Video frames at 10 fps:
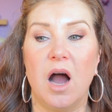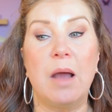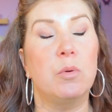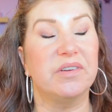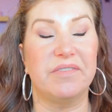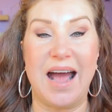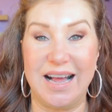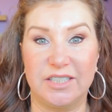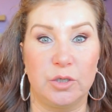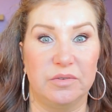I would have
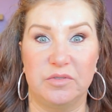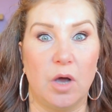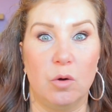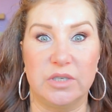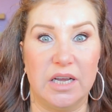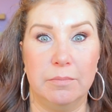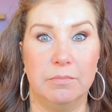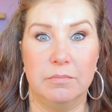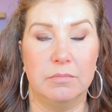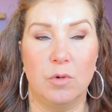had to have told
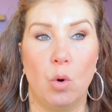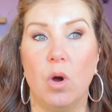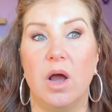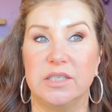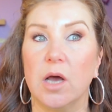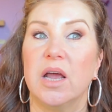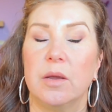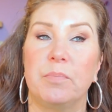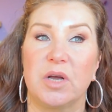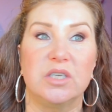him. Or it's like
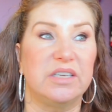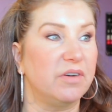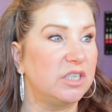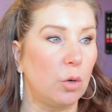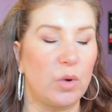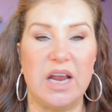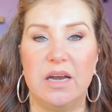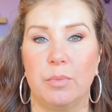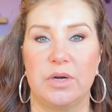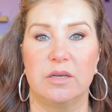it, because if I told
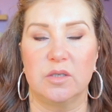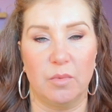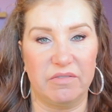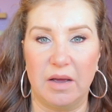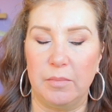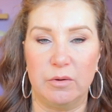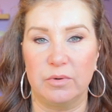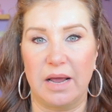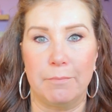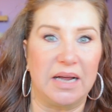anybody else in my family, it
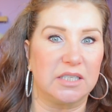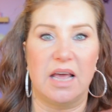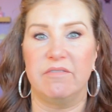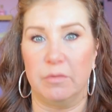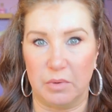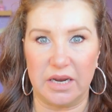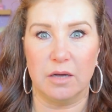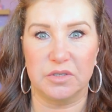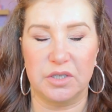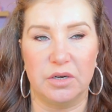would get back to everybody
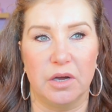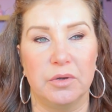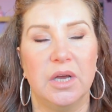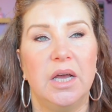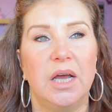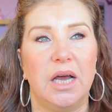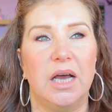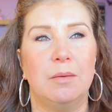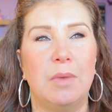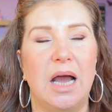else, you know.
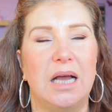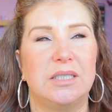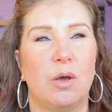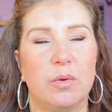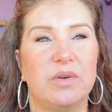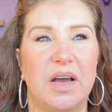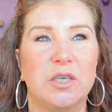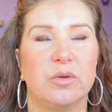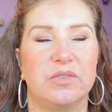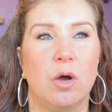Um, and so I would have
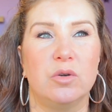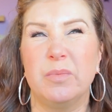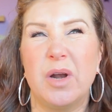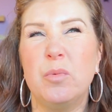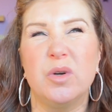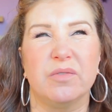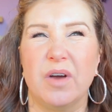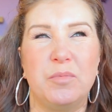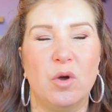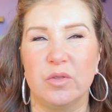had to have told him, and I would have.
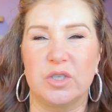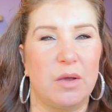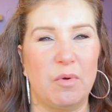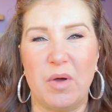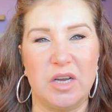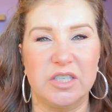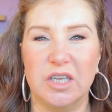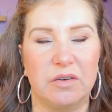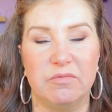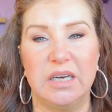I'm not the type of person
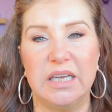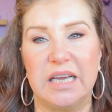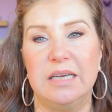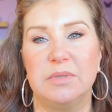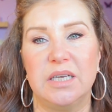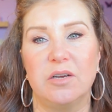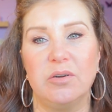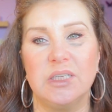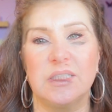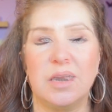that can really keep
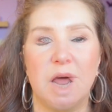secrets.